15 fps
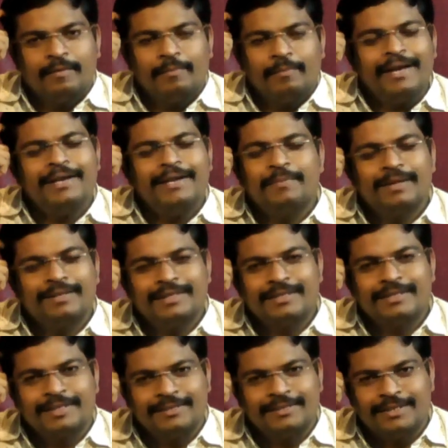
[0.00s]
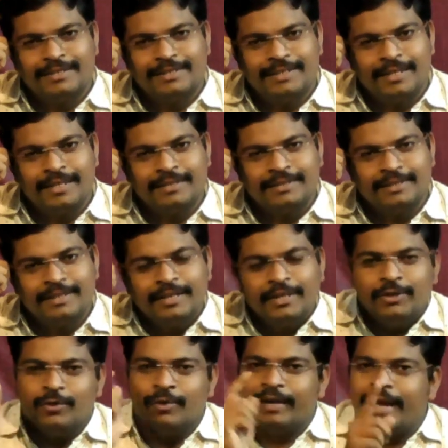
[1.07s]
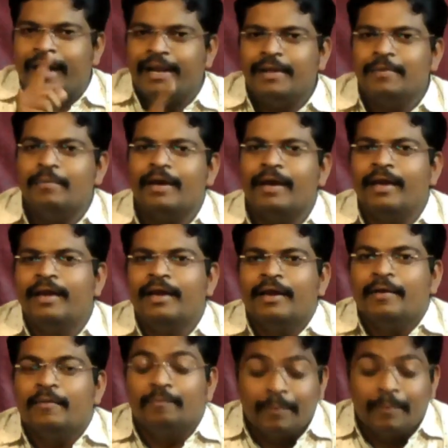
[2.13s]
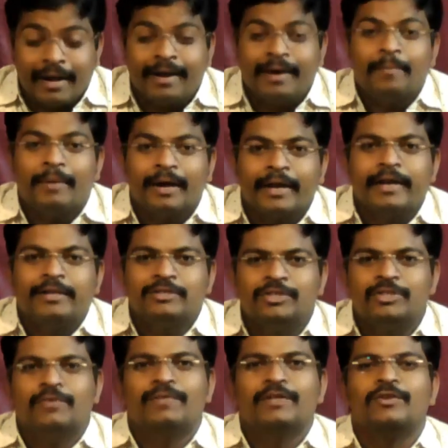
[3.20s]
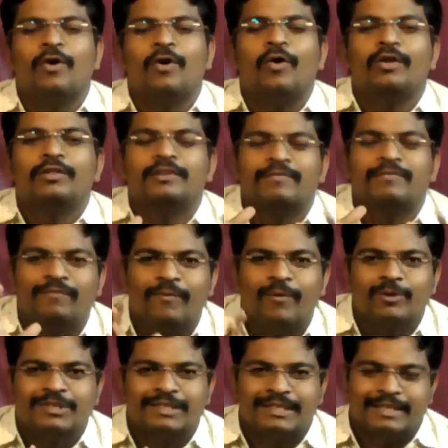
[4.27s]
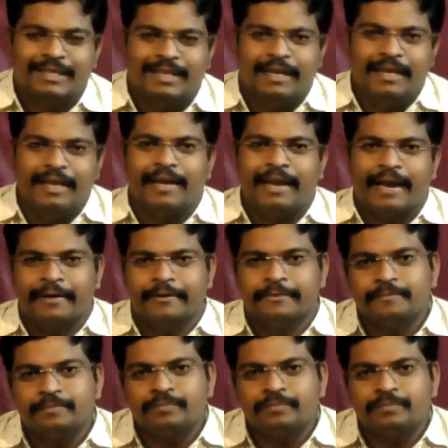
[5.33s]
My dear brothers and sisters, your enemy may come against you with all the force he can.